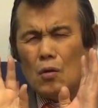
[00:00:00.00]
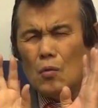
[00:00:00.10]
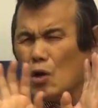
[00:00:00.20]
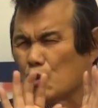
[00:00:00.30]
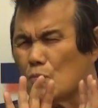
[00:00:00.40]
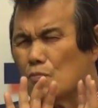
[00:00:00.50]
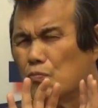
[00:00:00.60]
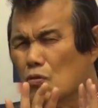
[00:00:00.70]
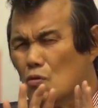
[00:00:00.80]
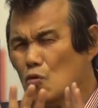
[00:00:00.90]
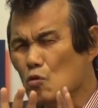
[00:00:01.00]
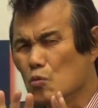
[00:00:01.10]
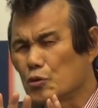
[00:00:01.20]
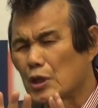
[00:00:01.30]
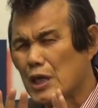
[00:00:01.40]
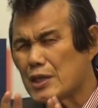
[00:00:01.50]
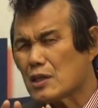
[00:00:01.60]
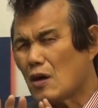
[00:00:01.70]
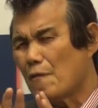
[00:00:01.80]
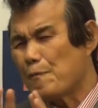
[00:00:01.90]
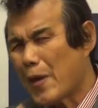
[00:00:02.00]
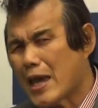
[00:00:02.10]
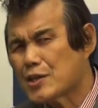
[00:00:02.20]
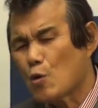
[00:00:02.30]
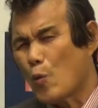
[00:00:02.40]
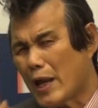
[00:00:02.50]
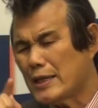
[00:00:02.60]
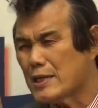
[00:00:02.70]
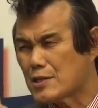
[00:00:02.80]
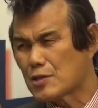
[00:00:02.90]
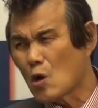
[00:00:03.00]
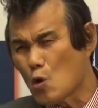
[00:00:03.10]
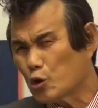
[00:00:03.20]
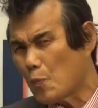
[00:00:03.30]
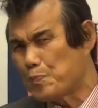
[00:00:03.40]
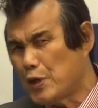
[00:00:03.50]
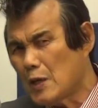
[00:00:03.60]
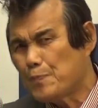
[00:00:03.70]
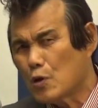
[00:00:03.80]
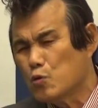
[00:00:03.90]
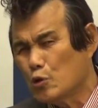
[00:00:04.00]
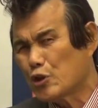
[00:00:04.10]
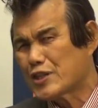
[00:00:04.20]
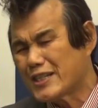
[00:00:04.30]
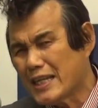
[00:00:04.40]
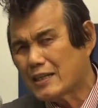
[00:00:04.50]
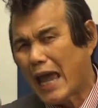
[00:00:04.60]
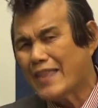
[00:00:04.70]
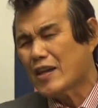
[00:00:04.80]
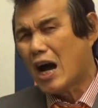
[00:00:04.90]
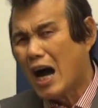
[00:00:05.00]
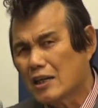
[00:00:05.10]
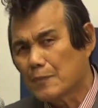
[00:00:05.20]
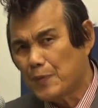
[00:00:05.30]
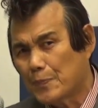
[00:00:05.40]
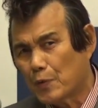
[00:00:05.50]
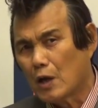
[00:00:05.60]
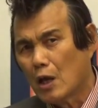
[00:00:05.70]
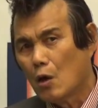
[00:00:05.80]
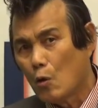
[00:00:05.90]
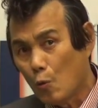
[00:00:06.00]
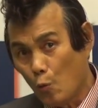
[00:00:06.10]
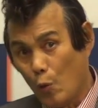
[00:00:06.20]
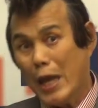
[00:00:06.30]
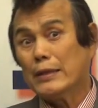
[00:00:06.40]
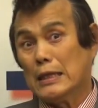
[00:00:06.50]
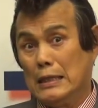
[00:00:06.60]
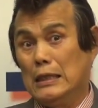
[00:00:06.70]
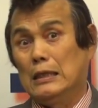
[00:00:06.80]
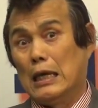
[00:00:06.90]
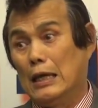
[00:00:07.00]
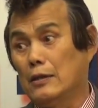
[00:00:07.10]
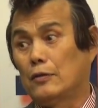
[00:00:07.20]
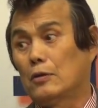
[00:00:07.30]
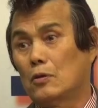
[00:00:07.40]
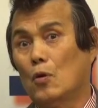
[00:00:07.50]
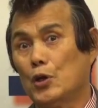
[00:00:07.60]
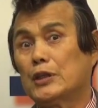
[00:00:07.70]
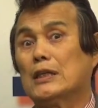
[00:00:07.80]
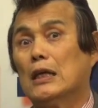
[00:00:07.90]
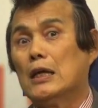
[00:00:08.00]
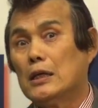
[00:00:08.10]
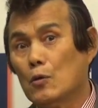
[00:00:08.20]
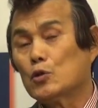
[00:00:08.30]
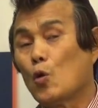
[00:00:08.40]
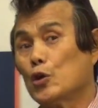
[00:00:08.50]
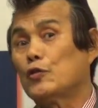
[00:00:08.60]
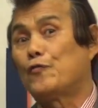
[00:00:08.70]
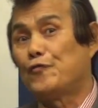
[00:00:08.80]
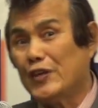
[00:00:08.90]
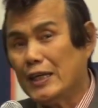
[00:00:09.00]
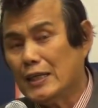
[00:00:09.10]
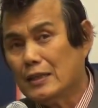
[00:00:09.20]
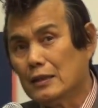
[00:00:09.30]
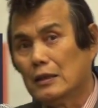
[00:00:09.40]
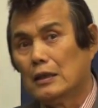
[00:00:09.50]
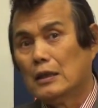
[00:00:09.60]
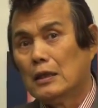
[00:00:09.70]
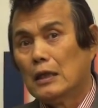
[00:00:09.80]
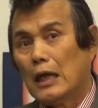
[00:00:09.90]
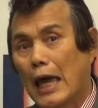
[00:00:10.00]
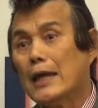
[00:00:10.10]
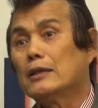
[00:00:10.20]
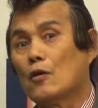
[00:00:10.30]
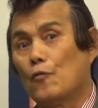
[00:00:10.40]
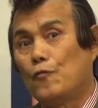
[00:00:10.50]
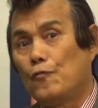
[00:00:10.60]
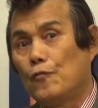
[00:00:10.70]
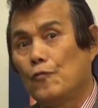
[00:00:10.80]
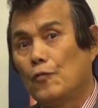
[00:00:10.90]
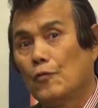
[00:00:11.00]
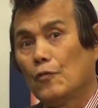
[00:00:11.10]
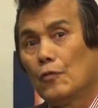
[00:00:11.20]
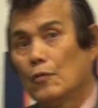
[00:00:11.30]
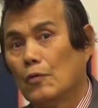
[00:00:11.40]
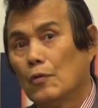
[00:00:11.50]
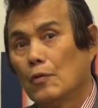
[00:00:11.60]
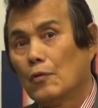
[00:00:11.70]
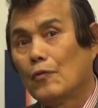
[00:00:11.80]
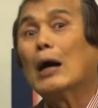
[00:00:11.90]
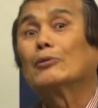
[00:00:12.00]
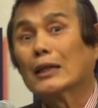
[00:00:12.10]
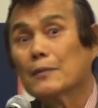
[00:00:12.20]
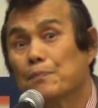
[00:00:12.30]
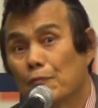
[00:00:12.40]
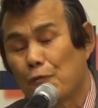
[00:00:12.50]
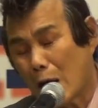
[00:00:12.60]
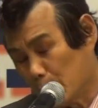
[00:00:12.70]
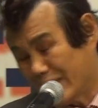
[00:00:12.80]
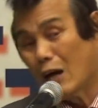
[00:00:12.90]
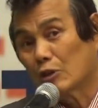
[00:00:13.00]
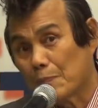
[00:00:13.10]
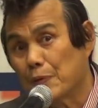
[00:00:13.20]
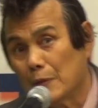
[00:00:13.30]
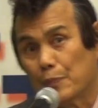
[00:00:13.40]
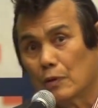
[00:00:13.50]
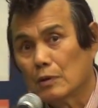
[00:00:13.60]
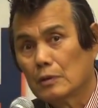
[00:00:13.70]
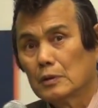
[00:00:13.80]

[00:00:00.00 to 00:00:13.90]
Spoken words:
was moved, his compassion, when he saw the people who the sick and the hungry people, when he was going to feed and 5,000 people.